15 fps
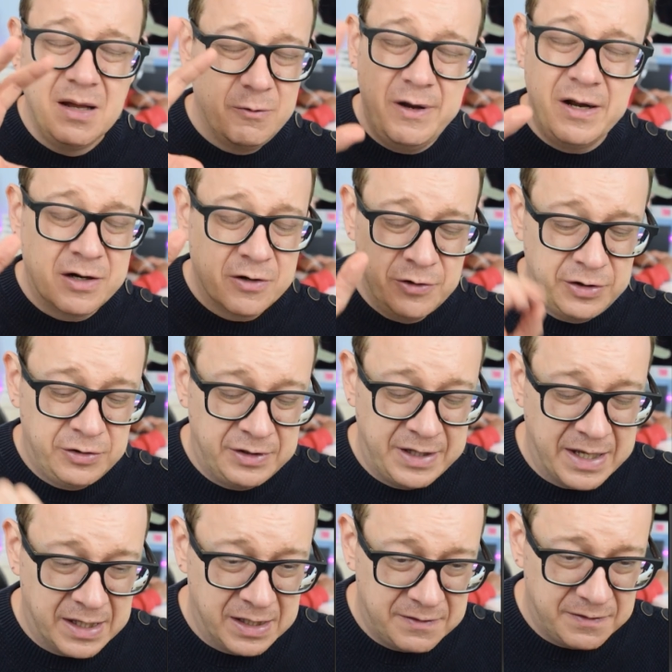we are going to
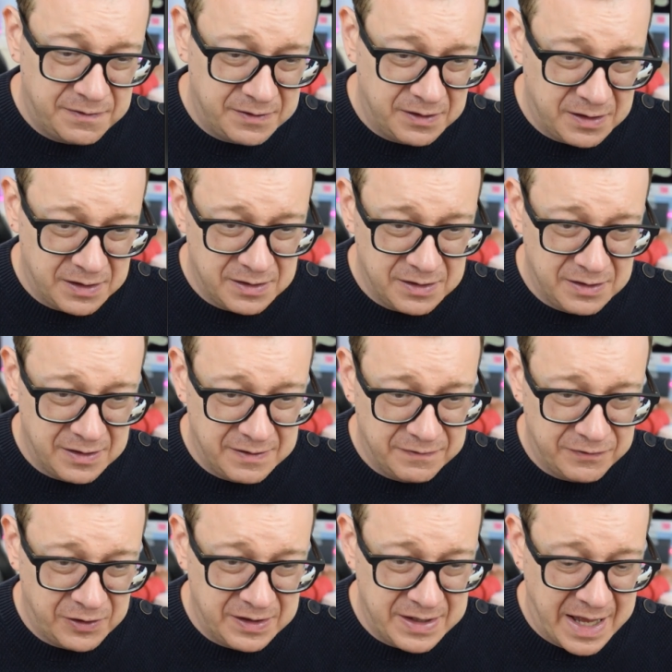take it uh,
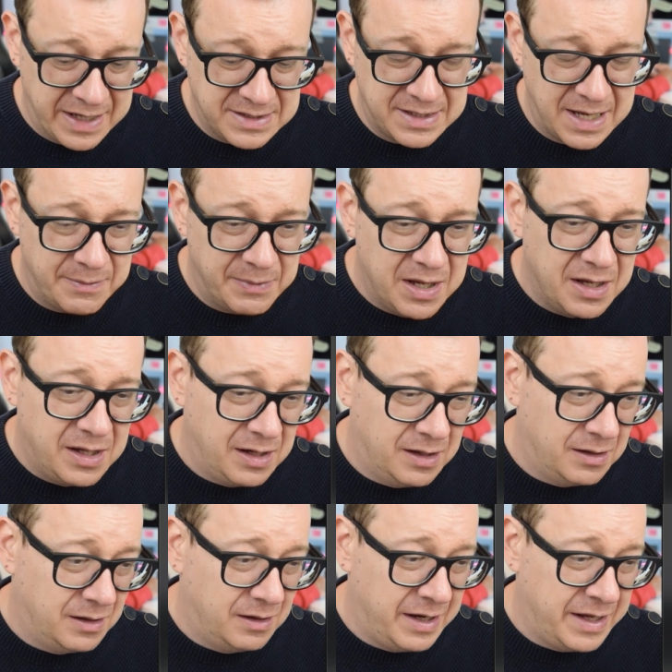for the next step
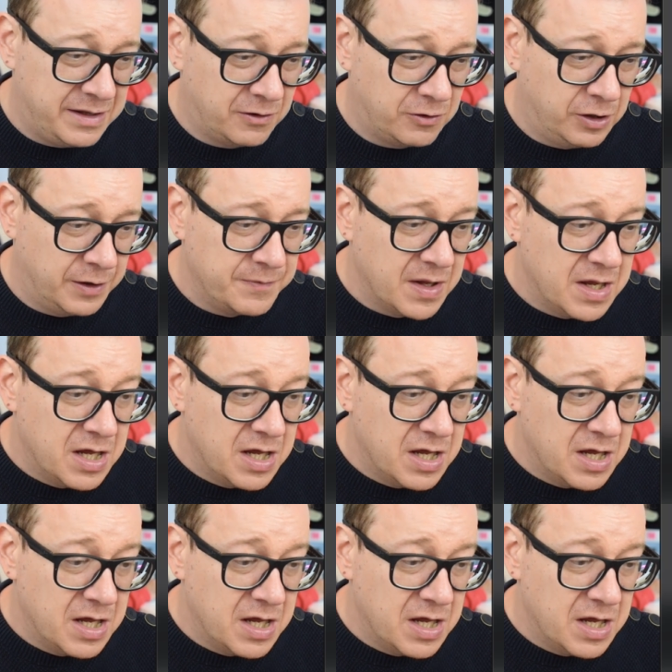uh, later on.